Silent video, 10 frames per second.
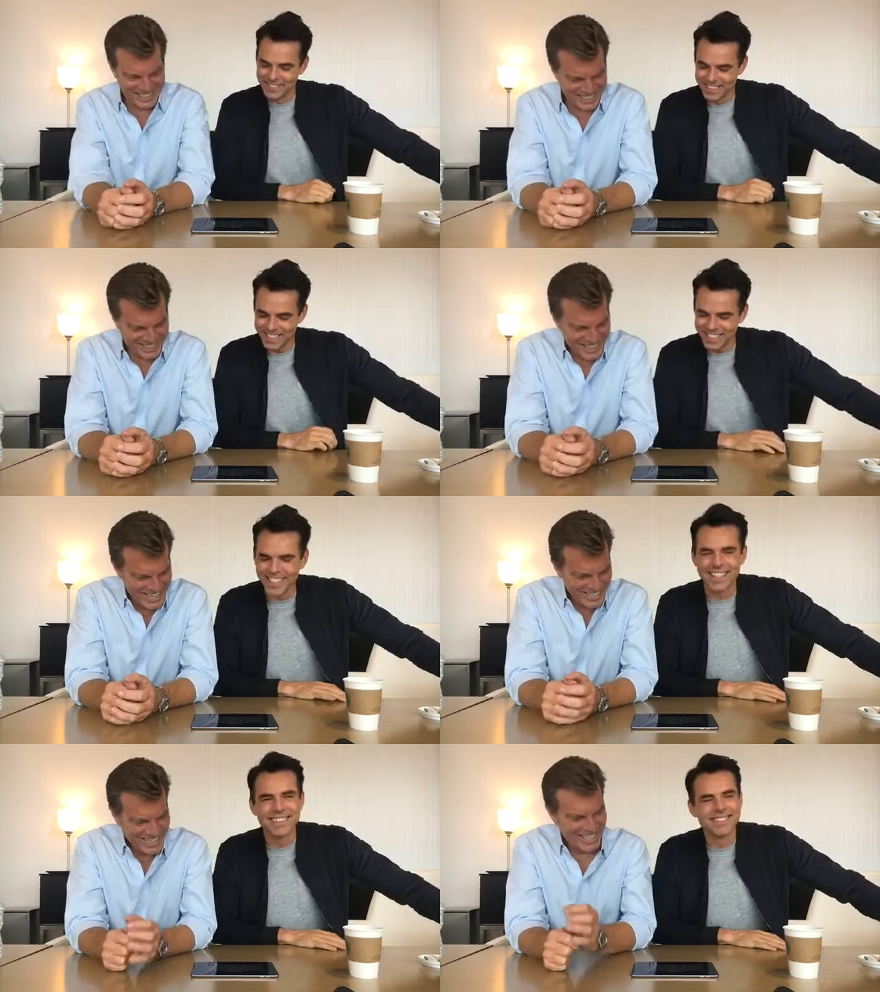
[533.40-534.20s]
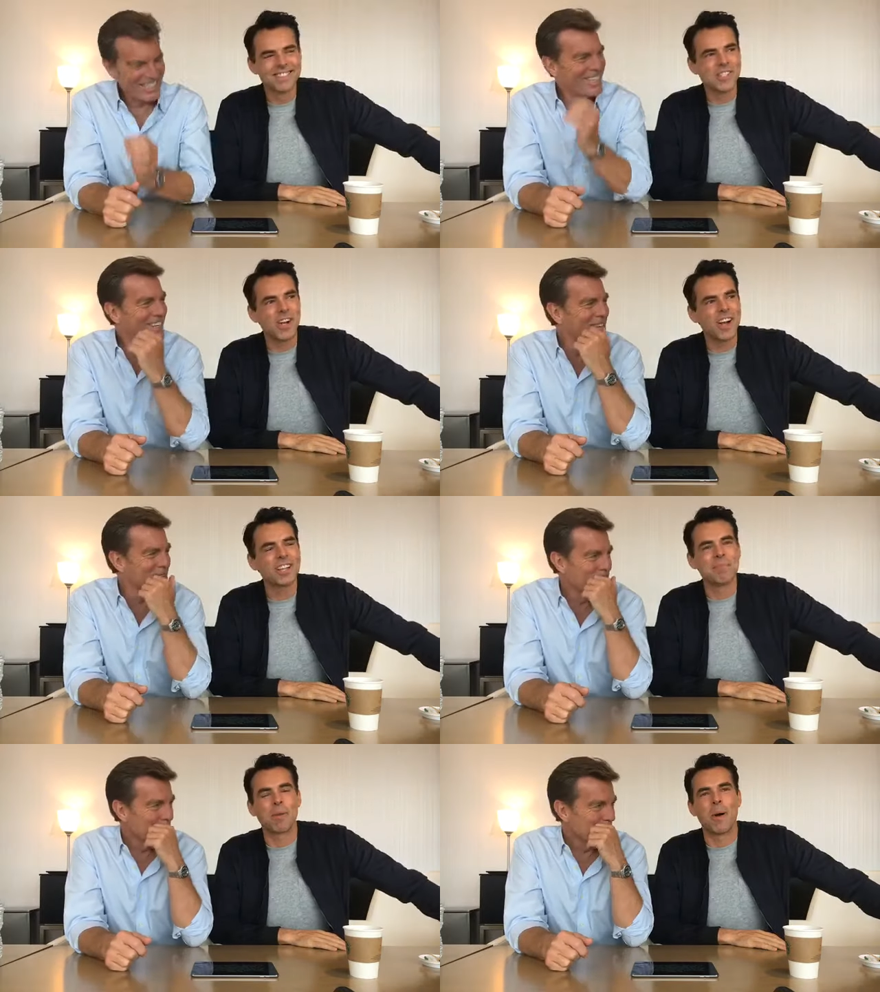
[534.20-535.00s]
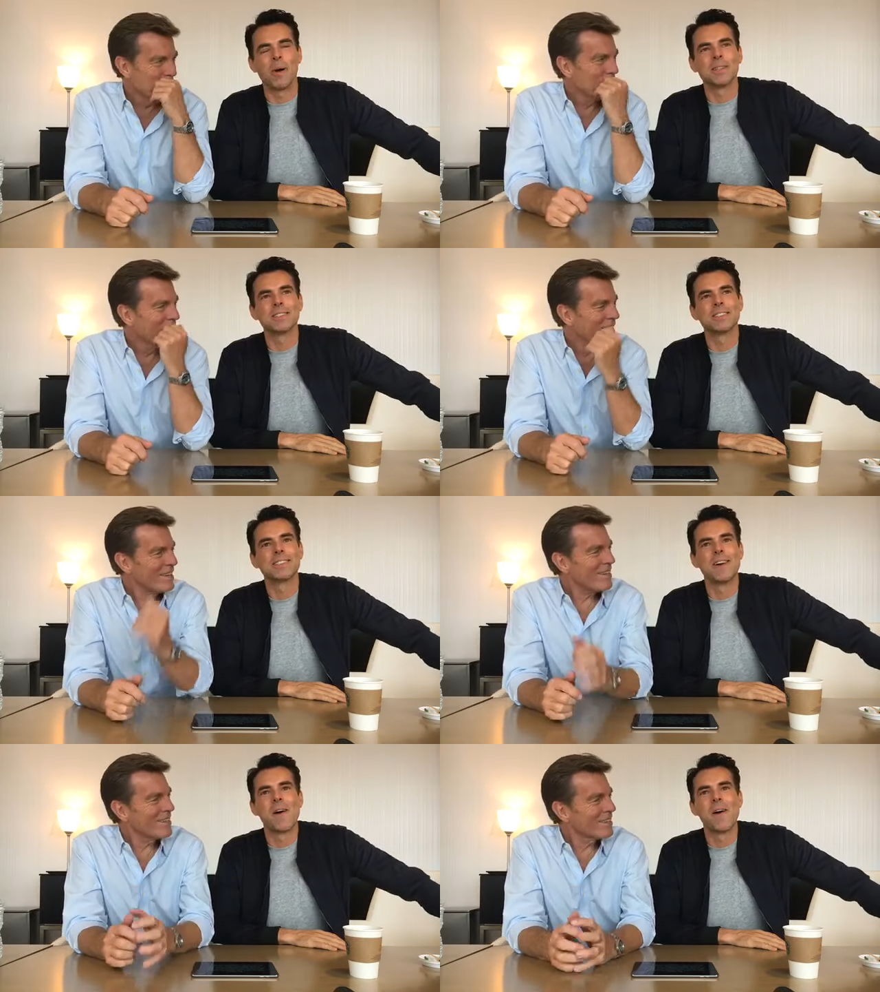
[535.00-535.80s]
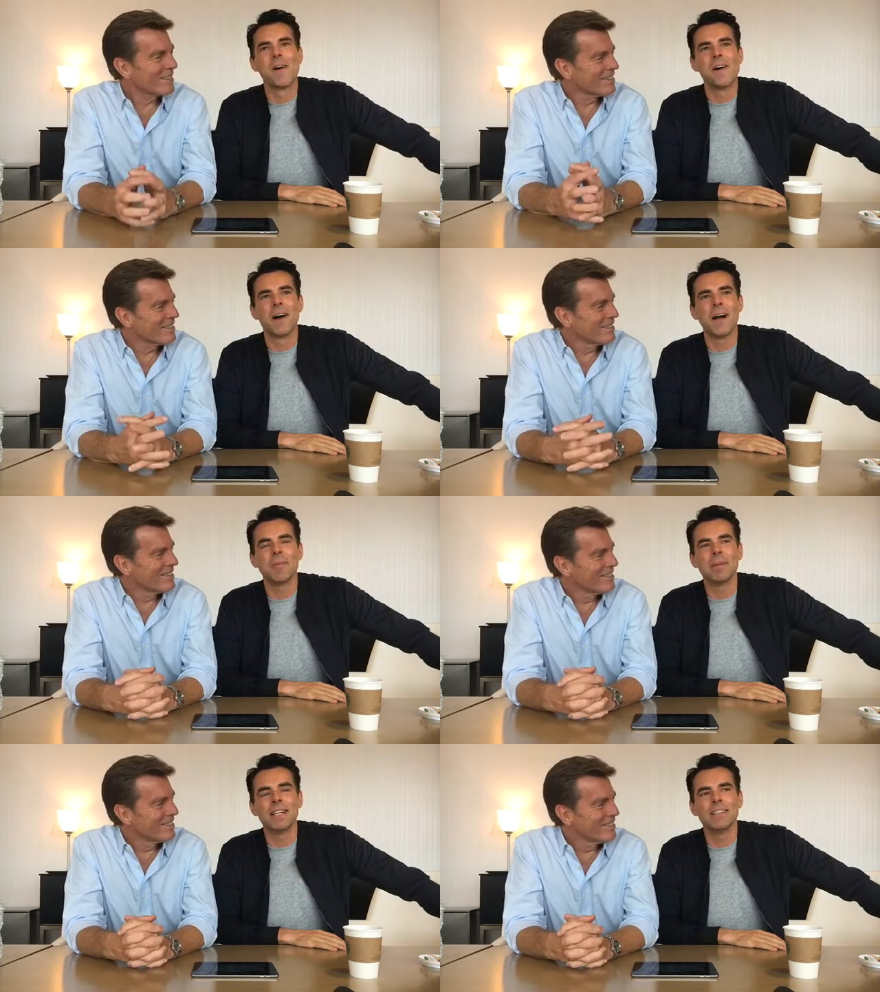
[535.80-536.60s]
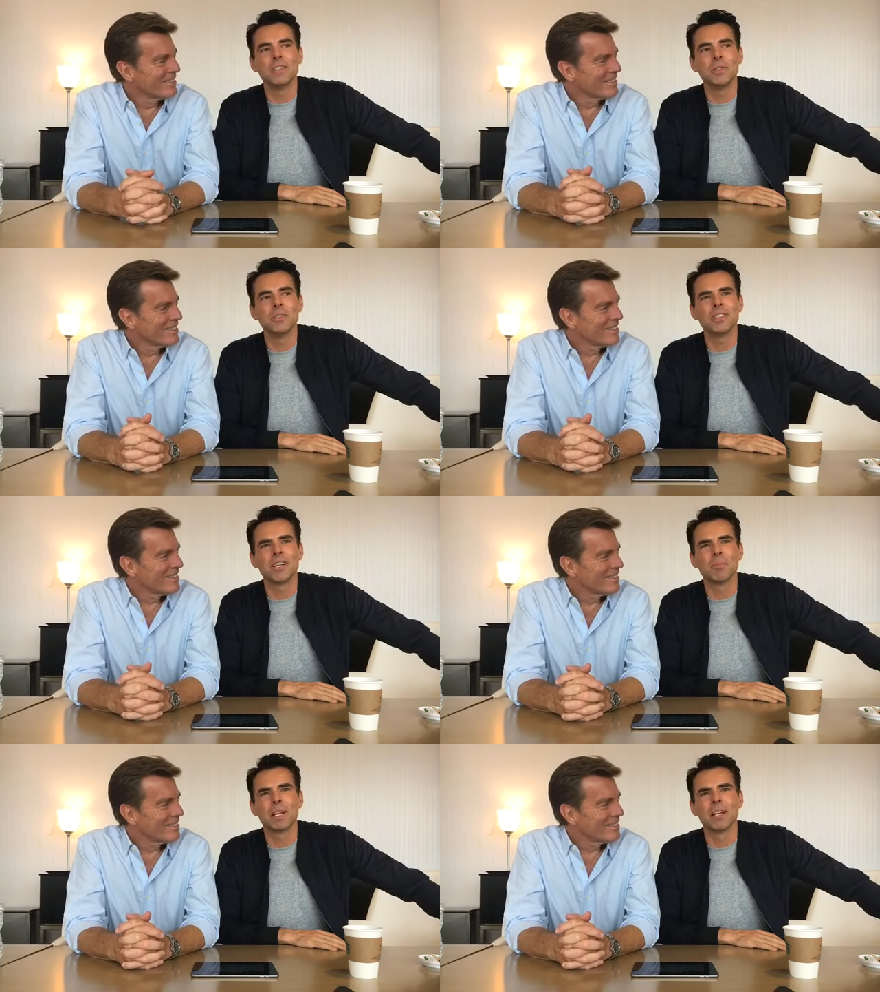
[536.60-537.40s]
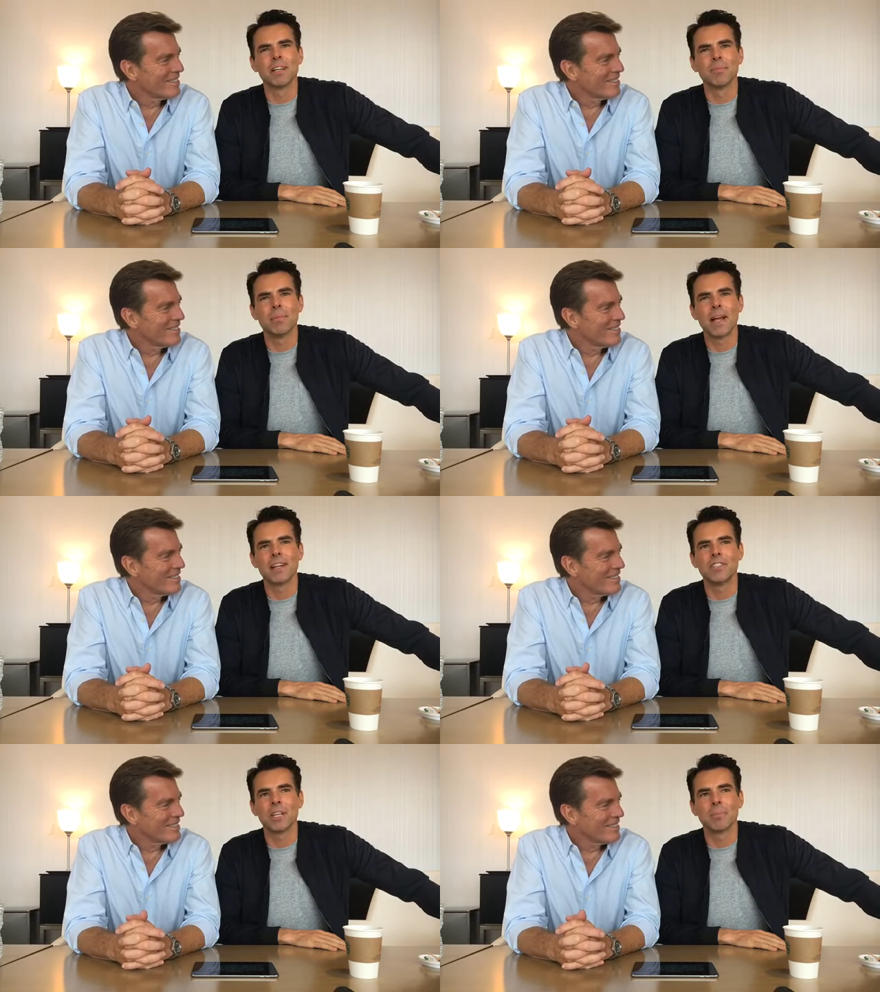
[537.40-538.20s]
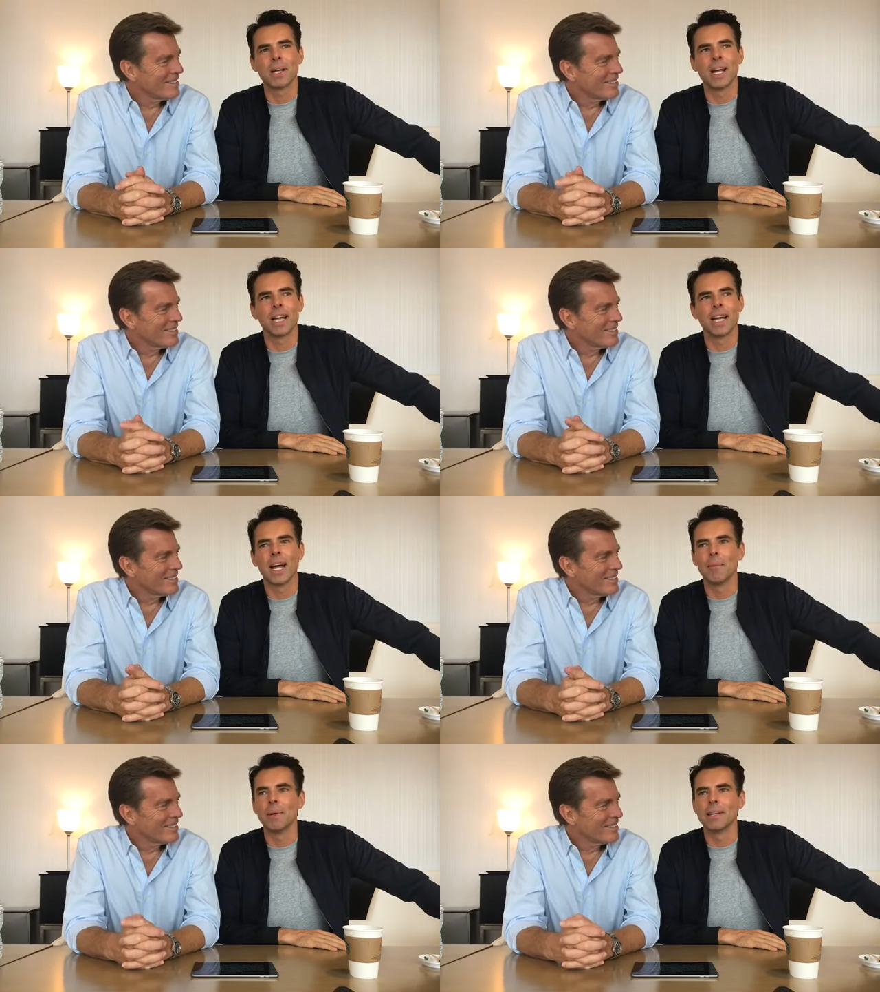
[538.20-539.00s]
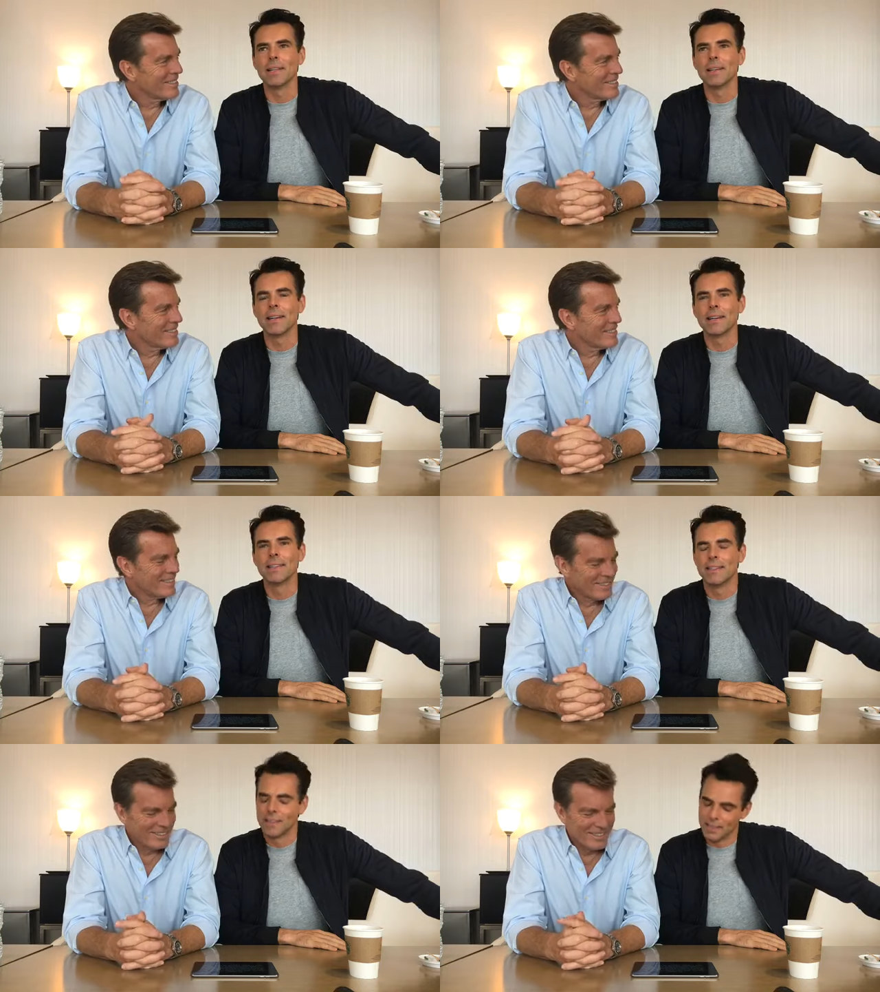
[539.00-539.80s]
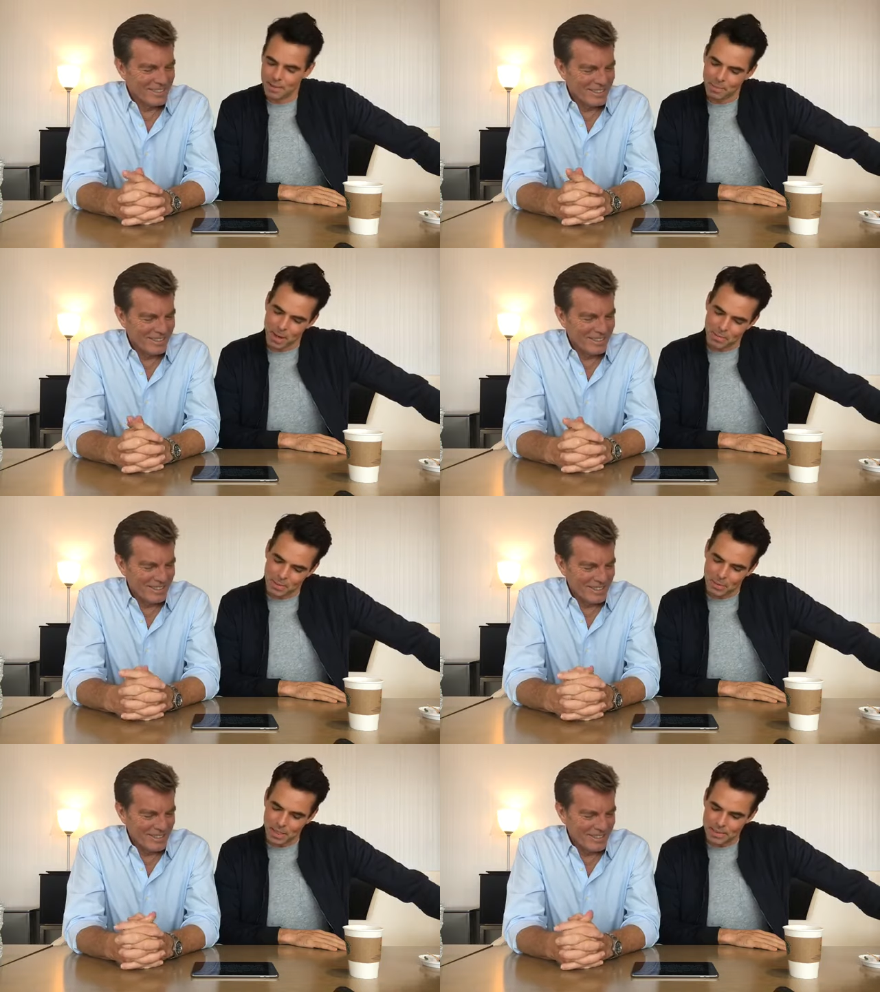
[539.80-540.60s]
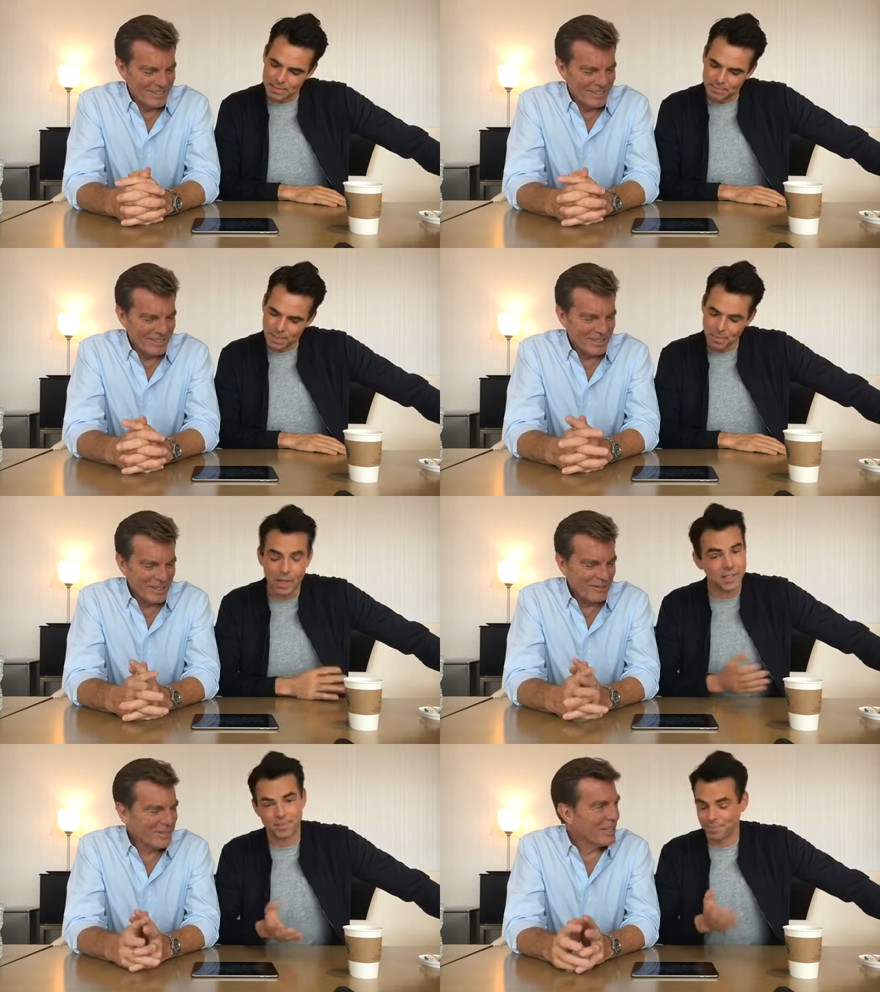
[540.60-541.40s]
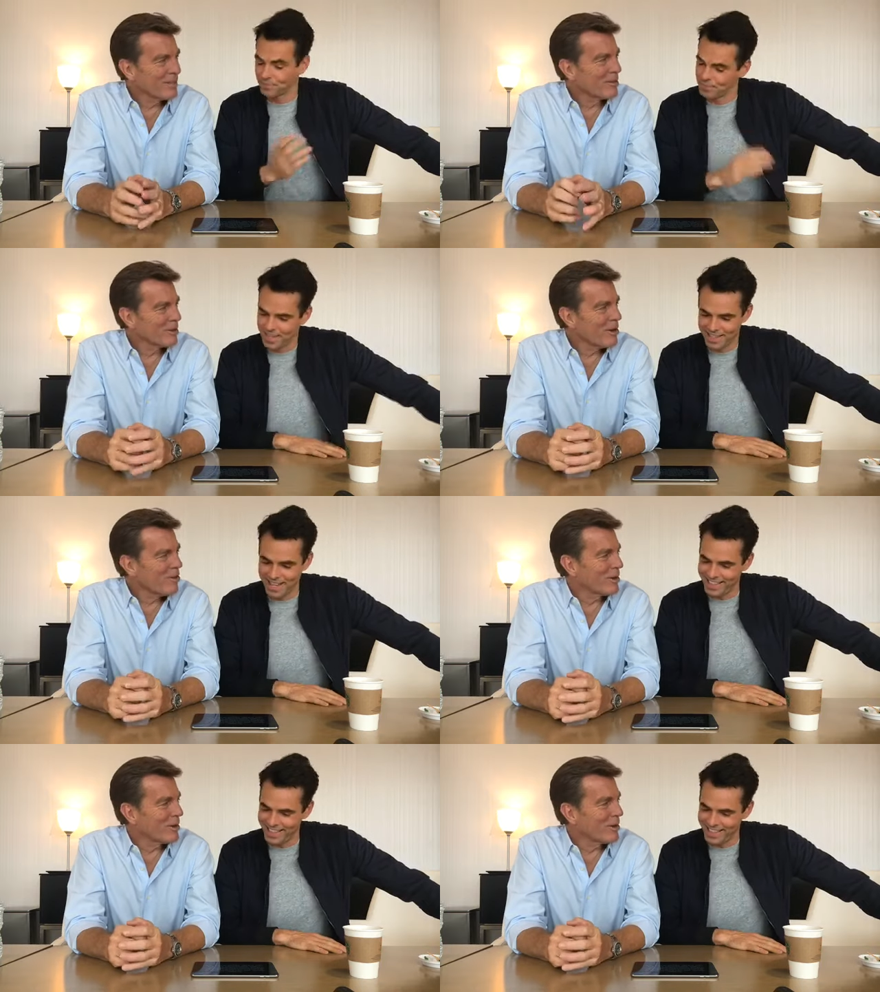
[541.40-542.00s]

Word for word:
Speaker 1: really? Chocolate bars? Yeah. I mean, usually I'm like a bag of chip kind of guy, but uh, probably was. tough day. You were low on